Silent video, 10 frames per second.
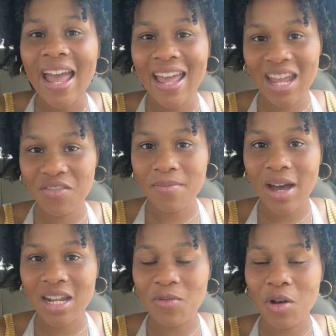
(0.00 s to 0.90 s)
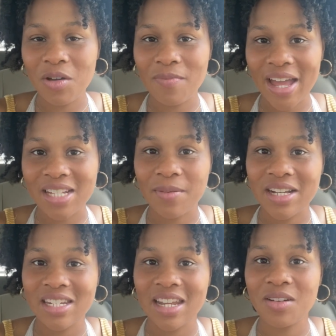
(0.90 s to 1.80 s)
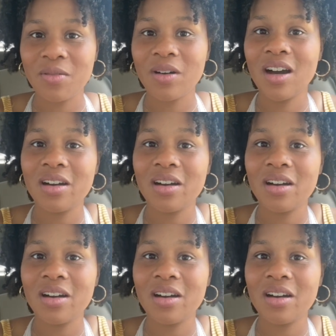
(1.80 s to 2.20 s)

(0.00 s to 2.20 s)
Hey everybody, welcome back to my channel.